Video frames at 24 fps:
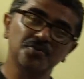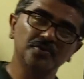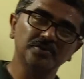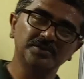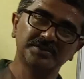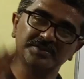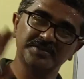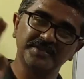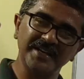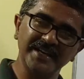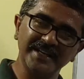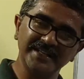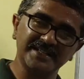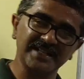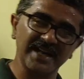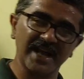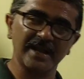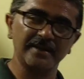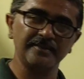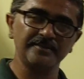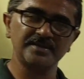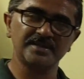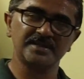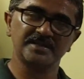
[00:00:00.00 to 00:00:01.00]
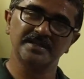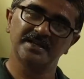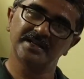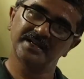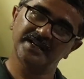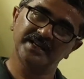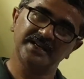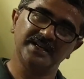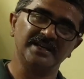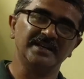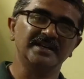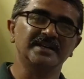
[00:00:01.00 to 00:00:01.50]
3 times
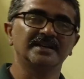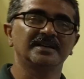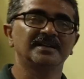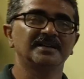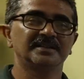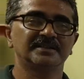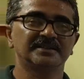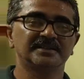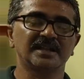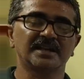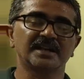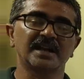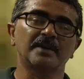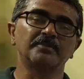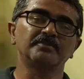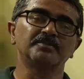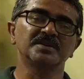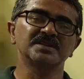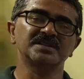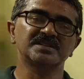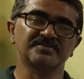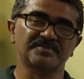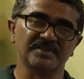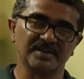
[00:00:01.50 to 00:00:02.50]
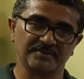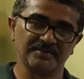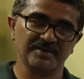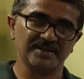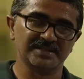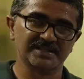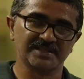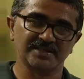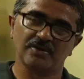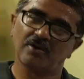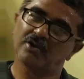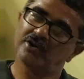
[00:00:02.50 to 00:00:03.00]
the number's
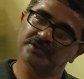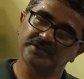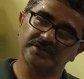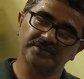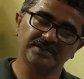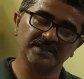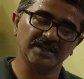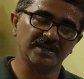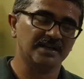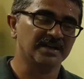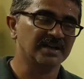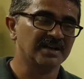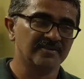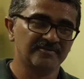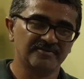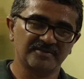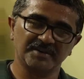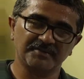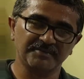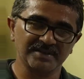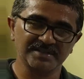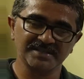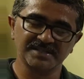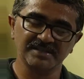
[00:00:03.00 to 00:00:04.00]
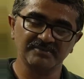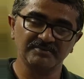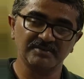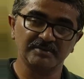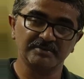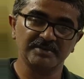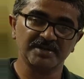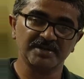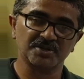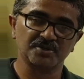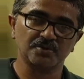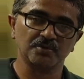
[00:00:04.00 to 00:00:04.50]
frequency, although the frequency will
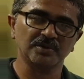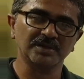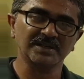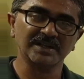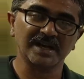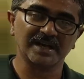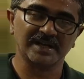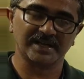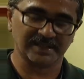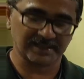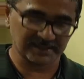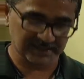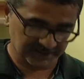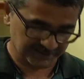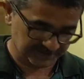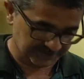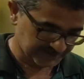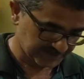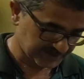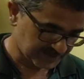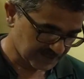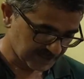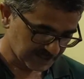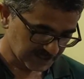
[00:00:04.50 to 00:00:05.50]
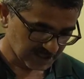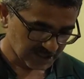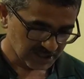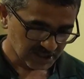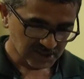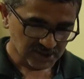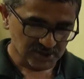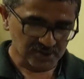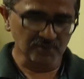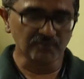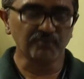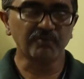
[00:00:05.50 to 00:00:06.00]
be shown correctly.
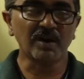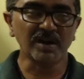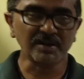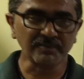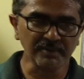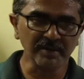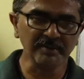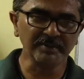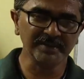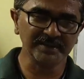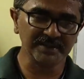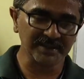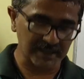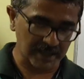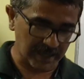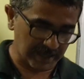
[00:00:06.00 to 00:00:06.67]
So what will be the